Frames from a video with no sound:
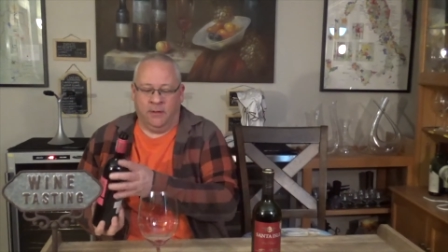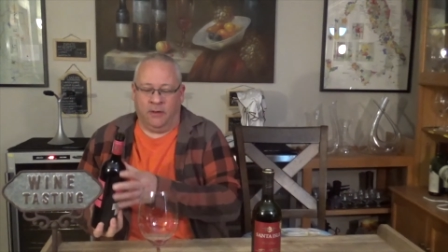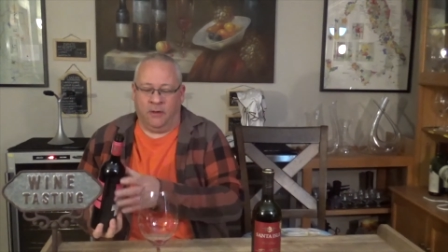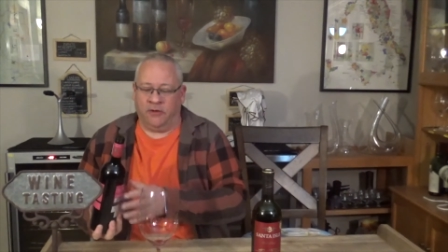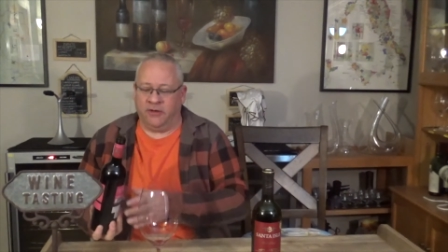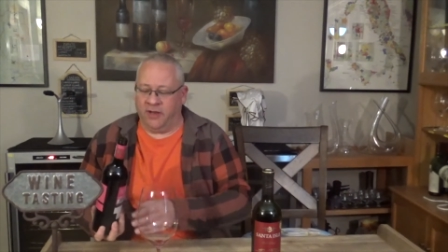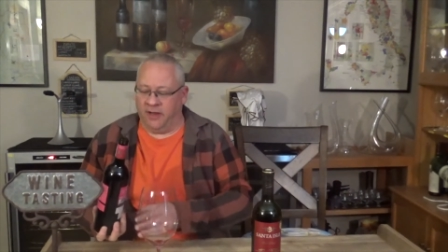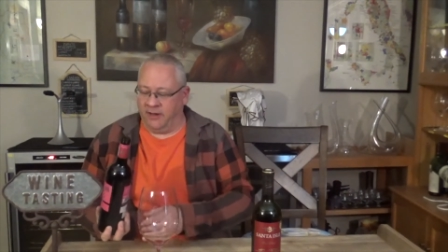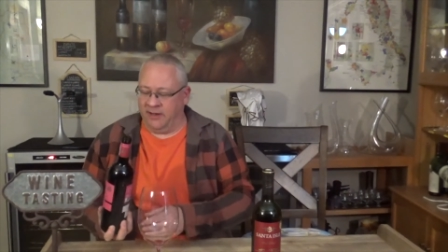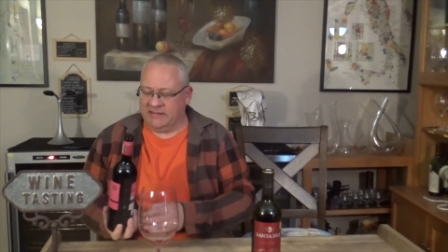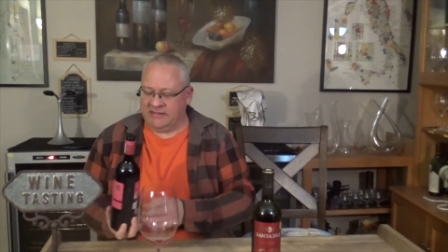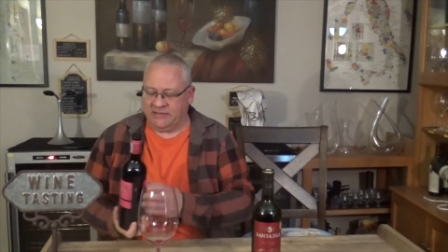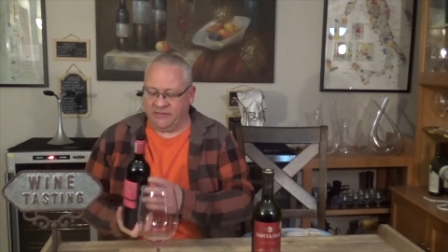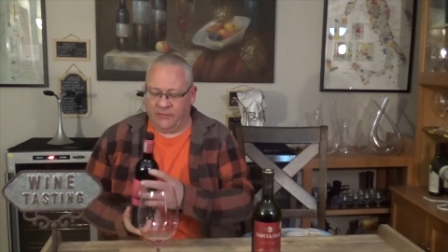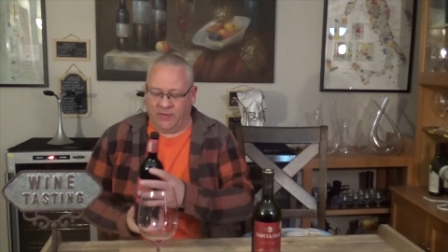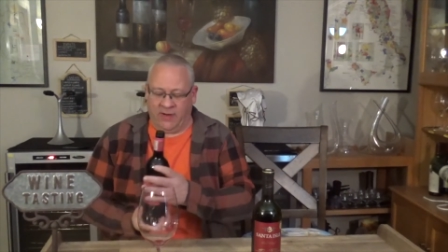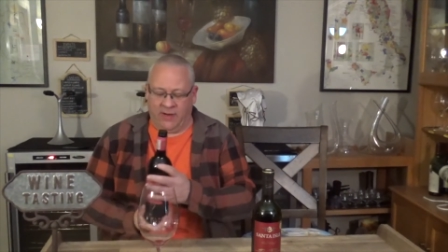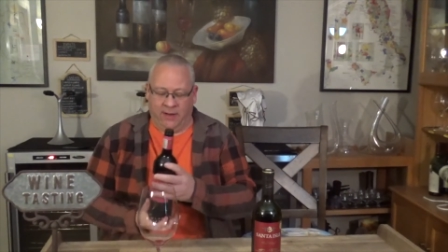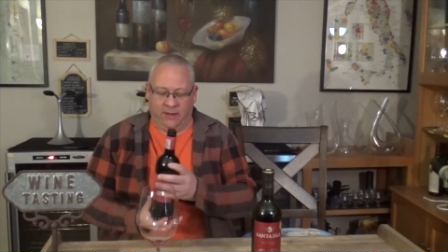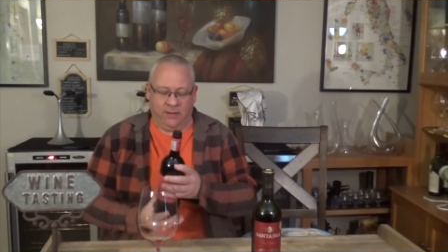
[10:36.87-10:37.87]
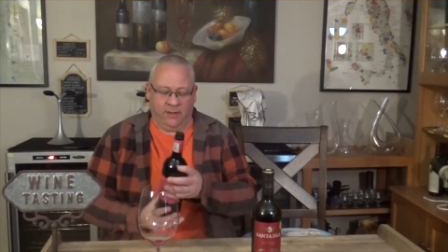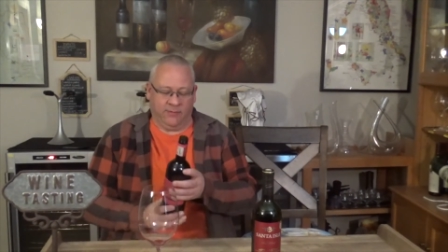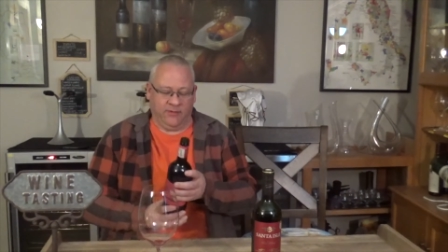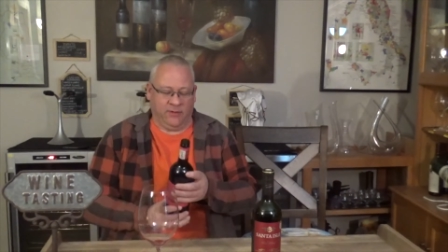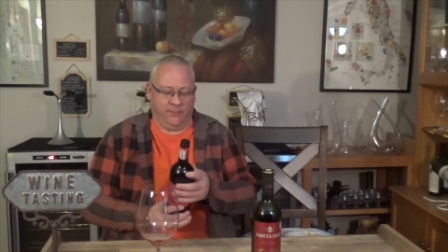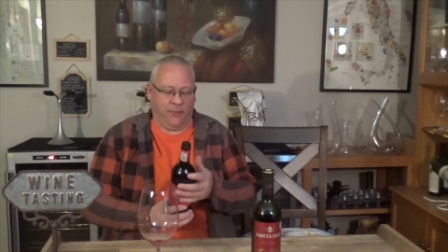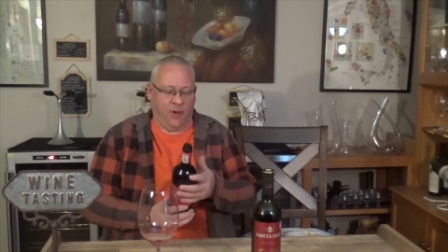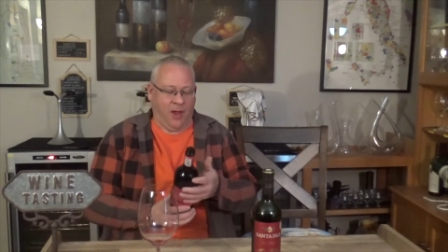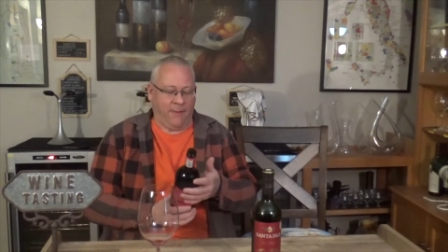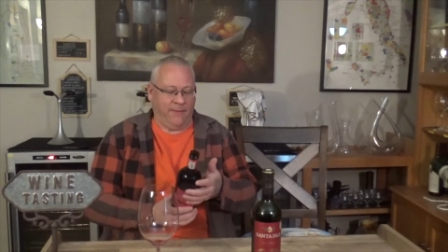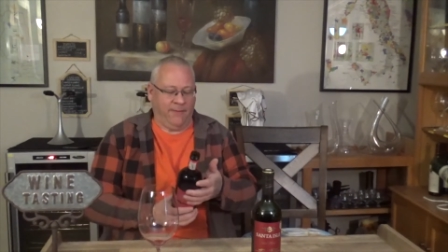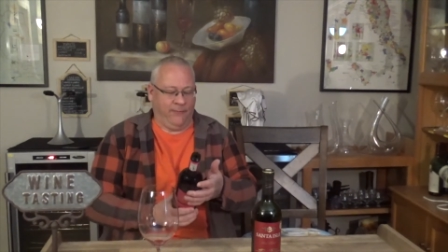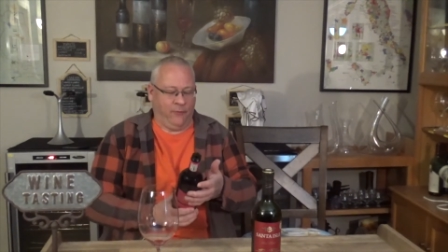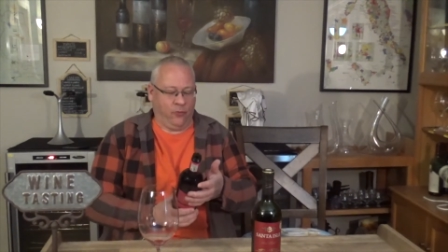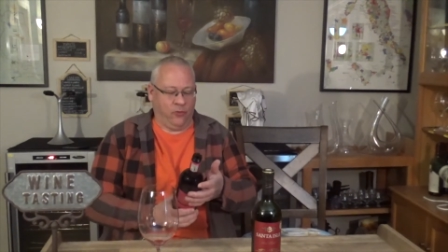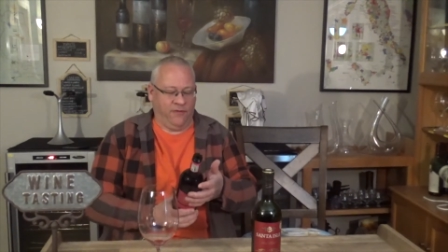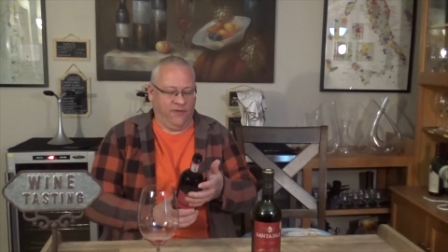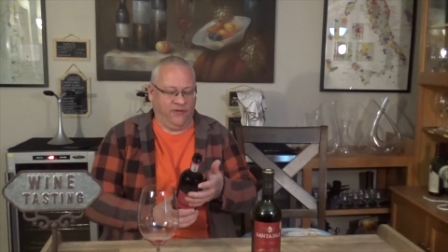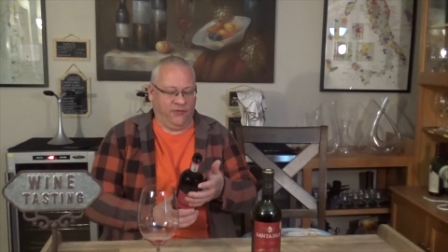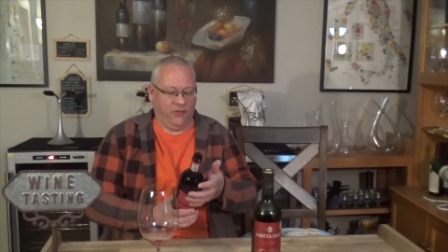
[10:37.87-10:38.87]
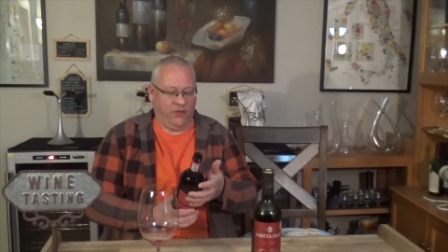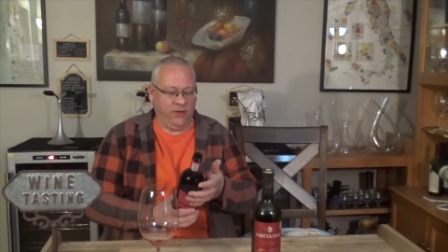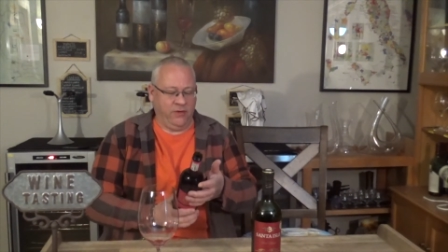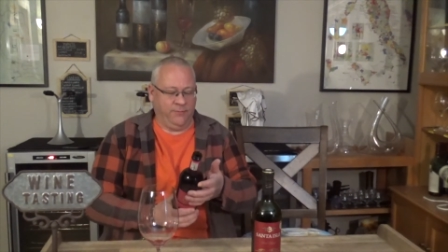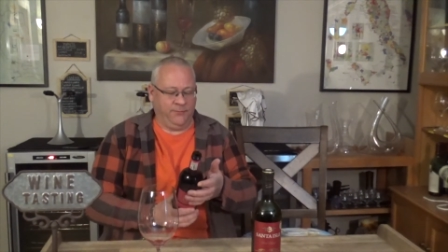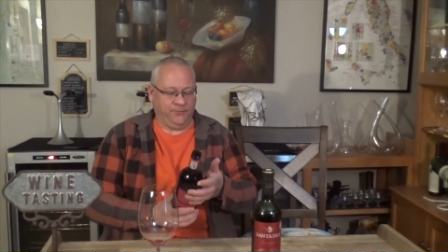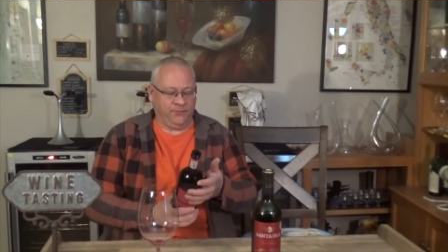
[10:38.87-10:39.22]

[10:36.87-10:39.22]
Okay, let's try, we're going to pop and pour this one.